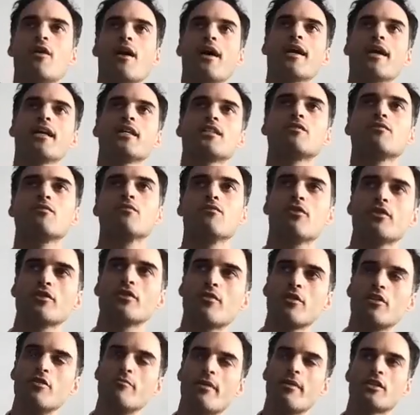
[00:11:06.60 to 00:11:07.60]
I guess, first of
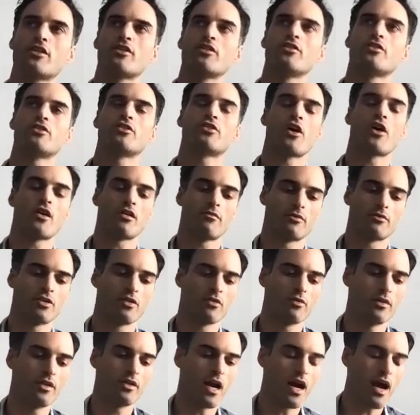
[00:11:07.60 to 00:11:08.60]
all, you mentioned startups.
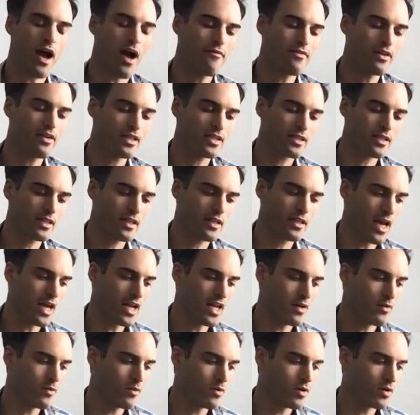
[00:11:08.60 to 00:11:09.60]
So obviously
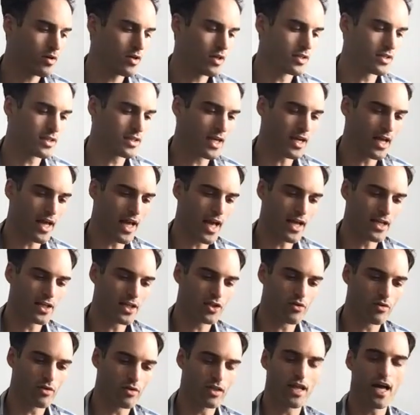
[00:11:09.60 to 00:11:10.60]
Anyword is going to
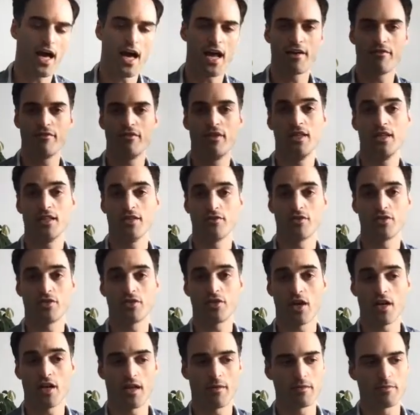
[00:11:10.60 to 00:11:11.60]
answer a lot of needs of
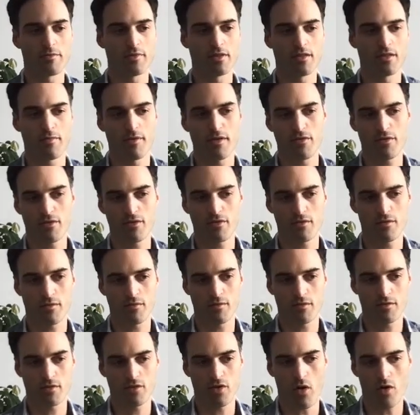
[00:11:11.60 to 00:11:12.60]
startups, but to be
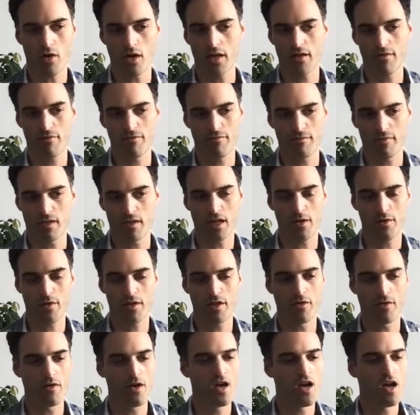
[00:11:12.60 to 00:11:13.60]
totally clear with
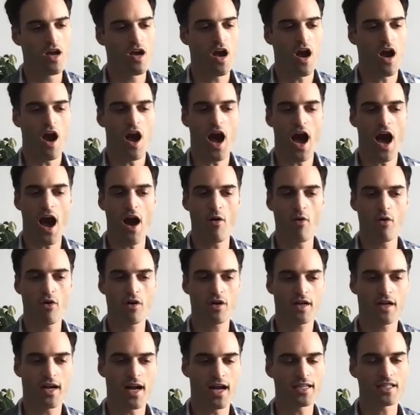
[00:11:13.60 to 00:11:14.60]
you, our
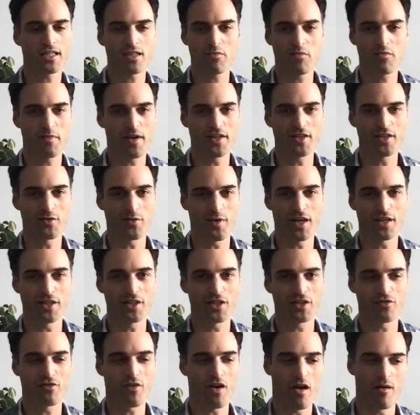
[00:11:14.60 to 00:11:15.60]
customer base
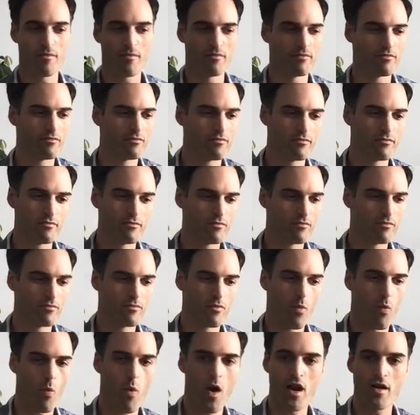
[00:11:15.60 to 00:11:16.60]
ranges from
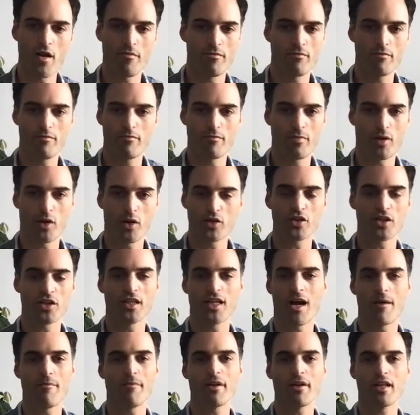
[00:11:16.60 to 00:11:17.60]
one-person
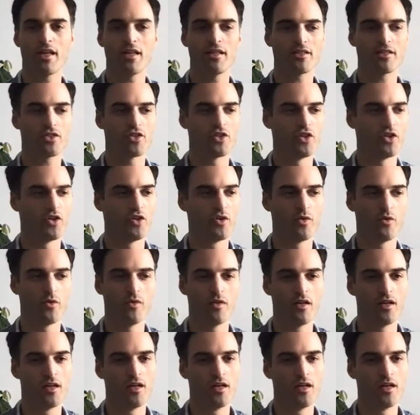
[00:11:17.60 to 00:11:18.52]
companies to,